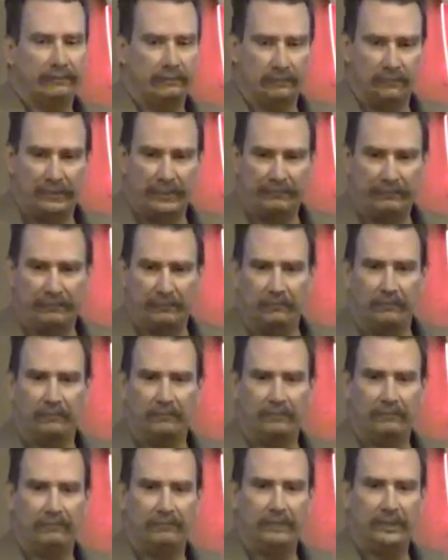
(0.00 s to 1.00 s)
for whatever
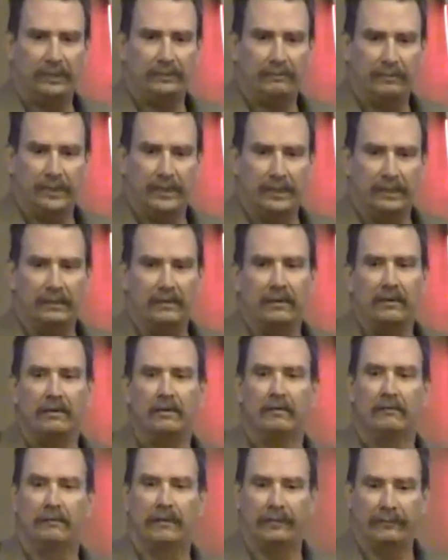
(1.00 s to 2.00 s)
need be
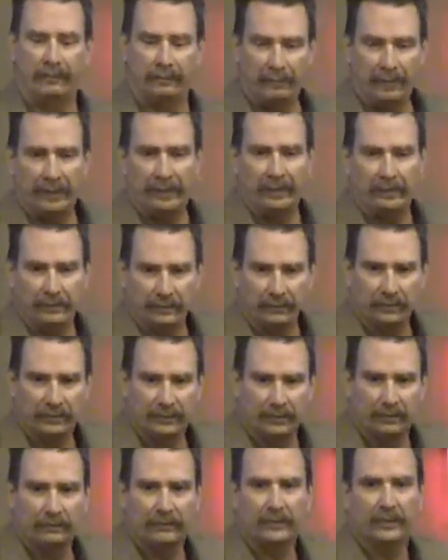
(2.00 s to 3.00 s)
of the parent
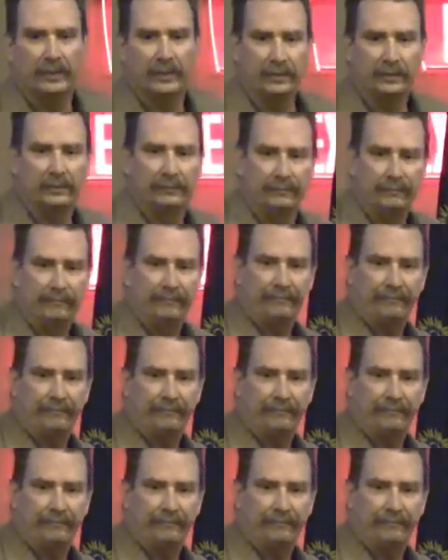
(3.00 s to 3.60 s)
association.